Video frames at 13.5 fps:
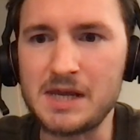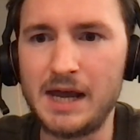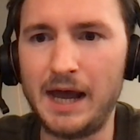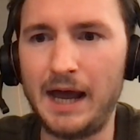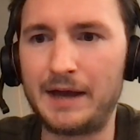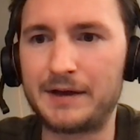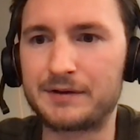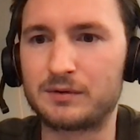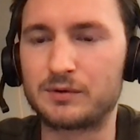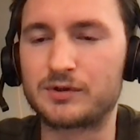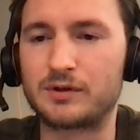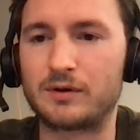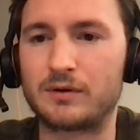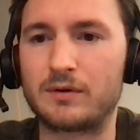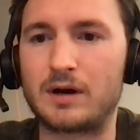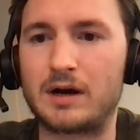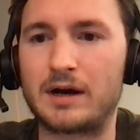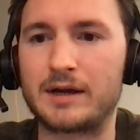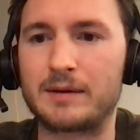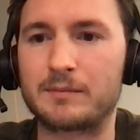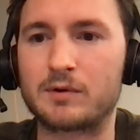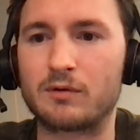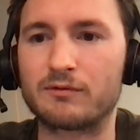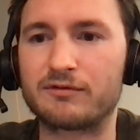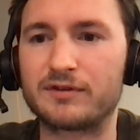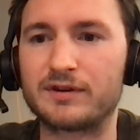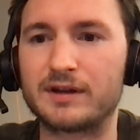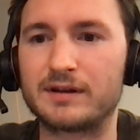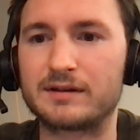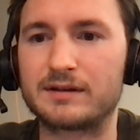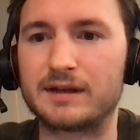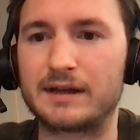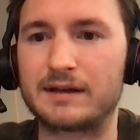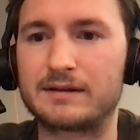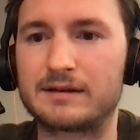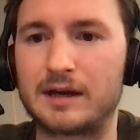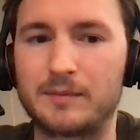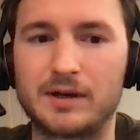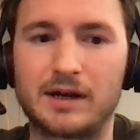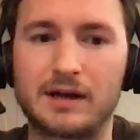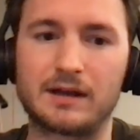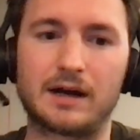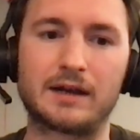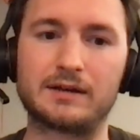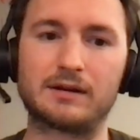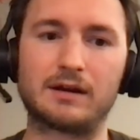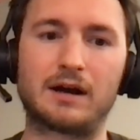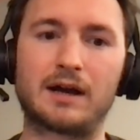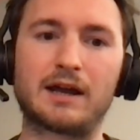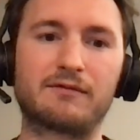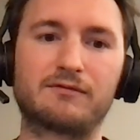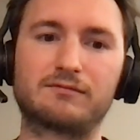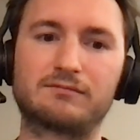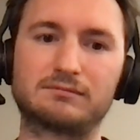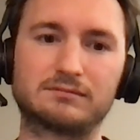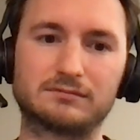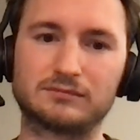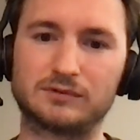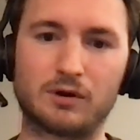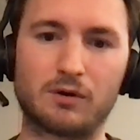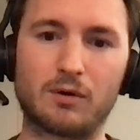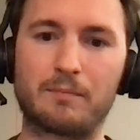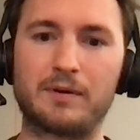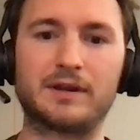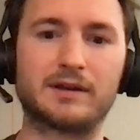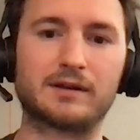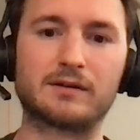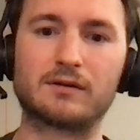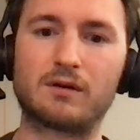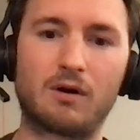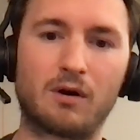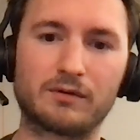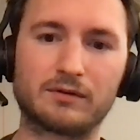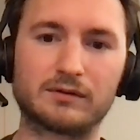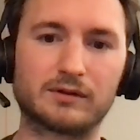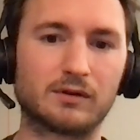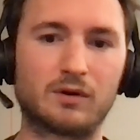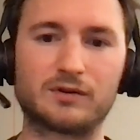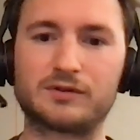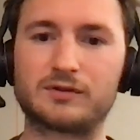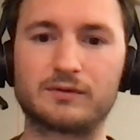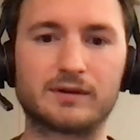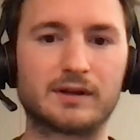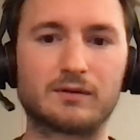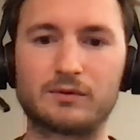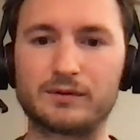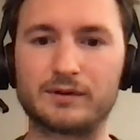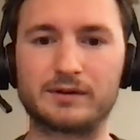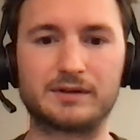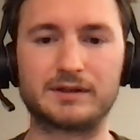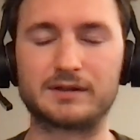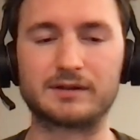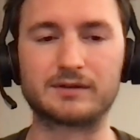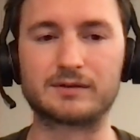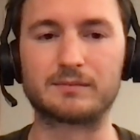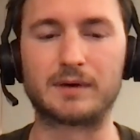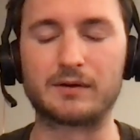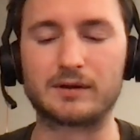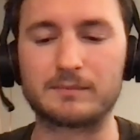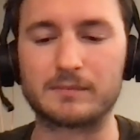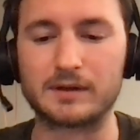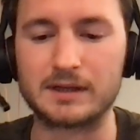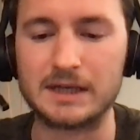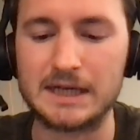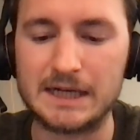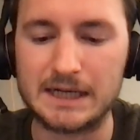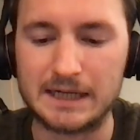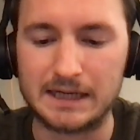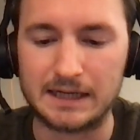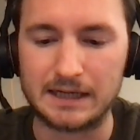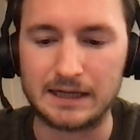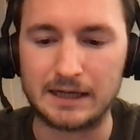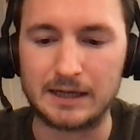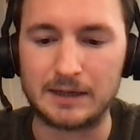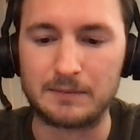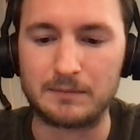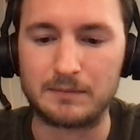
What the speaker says: And also, I am confident that, I mean, I have no opinion on the lawsuit and all the details about it, but um,